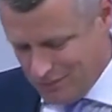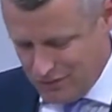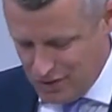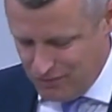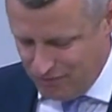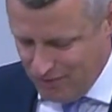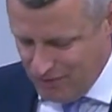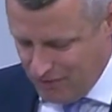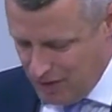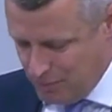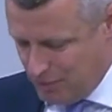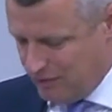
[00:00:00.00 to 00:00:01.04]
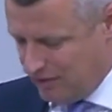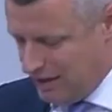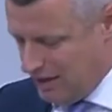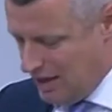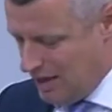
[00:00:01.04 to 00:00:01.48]
Just very, very
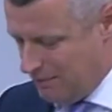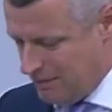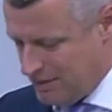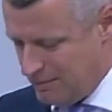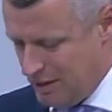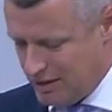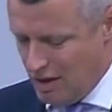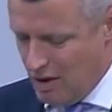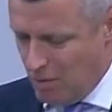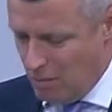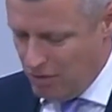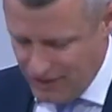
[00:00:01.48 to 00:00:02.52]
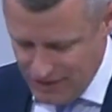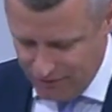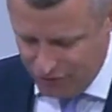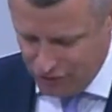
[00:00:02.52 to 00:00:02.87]
briefly, Ms. Buck, one thing that